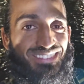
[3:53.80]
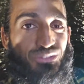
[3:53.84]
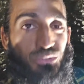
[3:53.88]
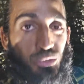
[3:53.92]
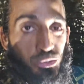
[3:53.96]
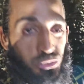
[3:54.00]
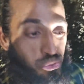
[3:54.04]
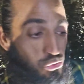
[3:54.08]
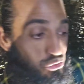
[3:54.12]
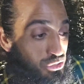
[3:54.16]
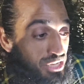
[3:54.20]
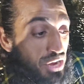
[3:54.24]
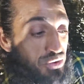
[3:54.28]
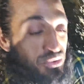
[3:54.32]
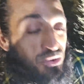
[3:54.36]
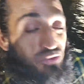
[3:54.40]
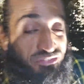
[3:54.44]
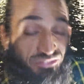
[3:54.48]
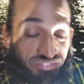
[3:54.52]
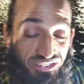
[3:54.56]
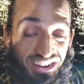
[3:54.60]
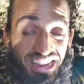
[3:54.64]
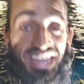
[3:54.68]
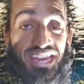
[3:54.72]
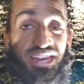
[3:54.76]
to choose how you
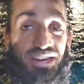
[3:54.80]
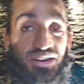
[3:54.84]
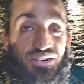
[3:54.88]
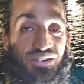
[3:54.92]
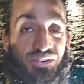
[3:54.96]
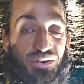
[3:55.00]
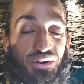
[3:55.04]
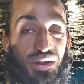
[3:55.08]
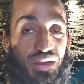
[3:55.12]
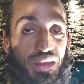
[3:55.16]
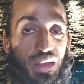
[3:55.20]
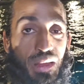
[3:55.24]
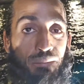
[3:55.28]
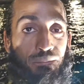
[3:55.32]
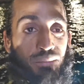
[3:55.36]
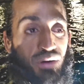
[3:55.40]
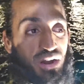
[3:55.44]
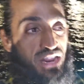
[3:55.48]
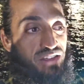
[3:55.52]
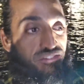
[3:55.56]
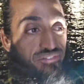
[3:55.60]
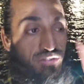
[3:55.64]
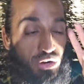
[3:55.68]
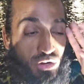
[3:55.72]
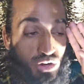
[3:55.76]
feel.
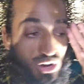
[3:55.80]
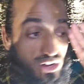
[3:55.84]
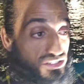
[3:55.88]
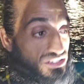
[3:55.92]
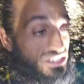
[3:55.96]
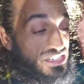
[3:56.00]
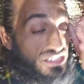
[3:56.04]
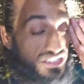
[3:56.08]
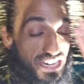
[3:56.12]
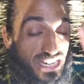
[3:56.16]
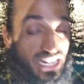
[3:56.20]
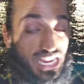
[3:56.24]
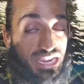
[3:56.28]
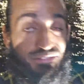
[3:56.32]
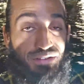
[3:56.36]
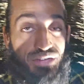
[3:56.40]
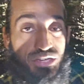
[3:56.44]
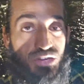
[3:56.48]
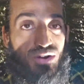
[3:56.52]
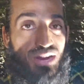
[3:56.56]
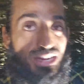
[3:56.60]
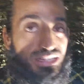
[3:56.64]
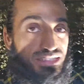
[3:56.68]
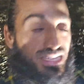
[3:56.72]
But if you're constantly giving your